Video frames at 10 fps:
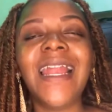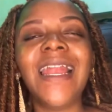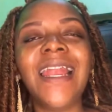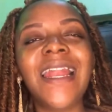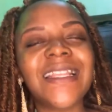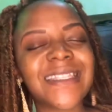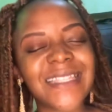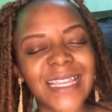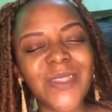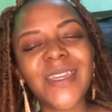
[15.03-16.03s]
Let's
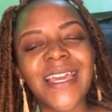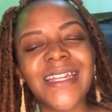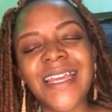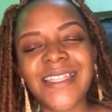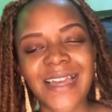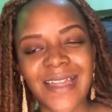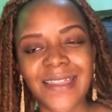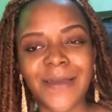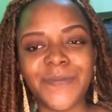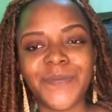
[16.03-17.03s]
educate each other.